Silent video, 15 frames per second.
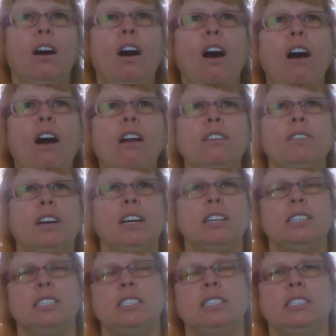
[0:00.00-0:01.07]
all of
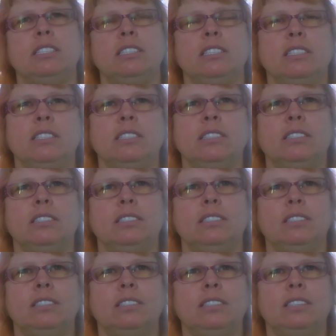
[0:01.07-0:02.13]
us,
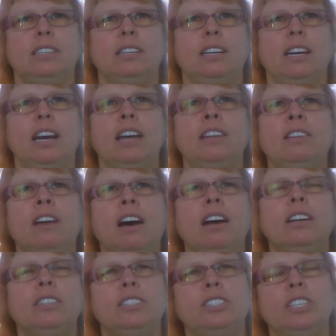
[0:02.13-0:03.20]
and
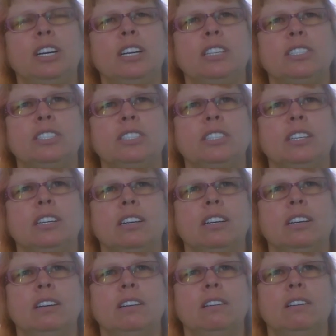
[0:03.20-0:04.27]
not just
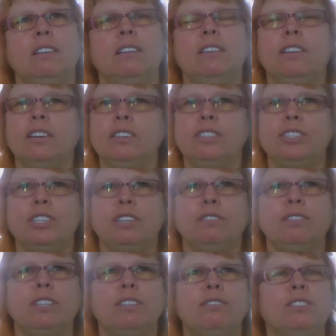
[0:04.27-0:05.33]
the
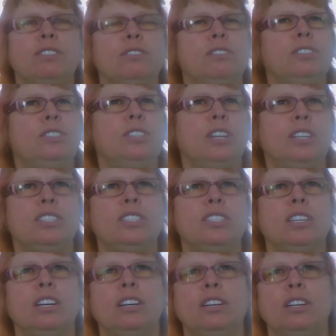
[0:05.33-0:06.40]
conservatives, or just
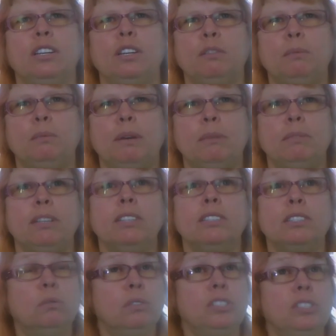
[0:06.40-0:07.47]
the
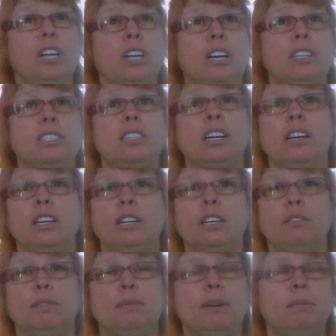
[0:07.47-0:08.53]
Republicans, or just
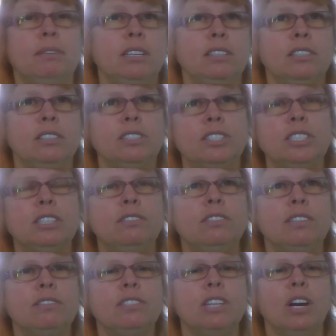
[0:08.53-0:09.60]
the Republican
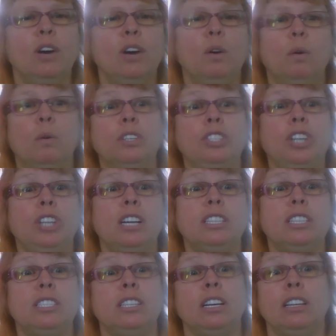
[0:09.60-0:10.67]
conservatives, or
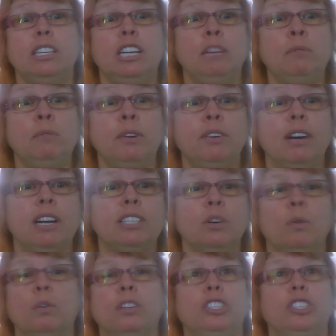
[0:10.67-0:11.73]
just the Democrats,
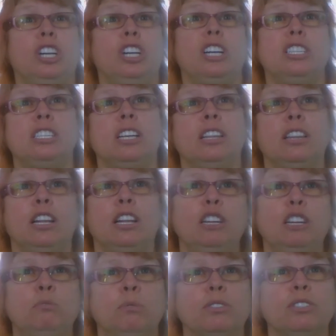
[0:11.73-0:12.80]
or just the
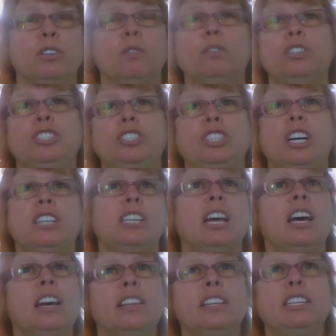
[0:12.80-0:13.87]
liberals, or just
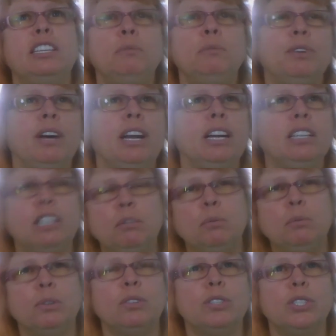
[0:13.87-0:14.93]
the Democratic
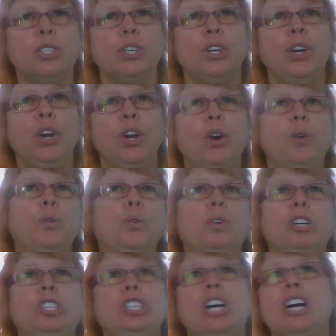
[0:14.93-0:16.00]
liberals,
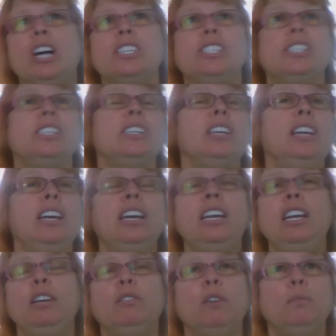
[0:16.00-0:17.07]
or just
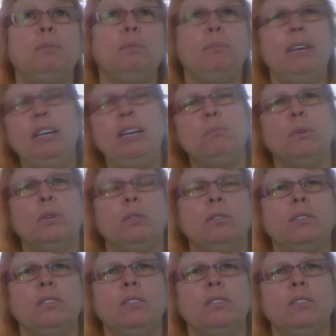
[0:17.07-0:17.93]
any group of people,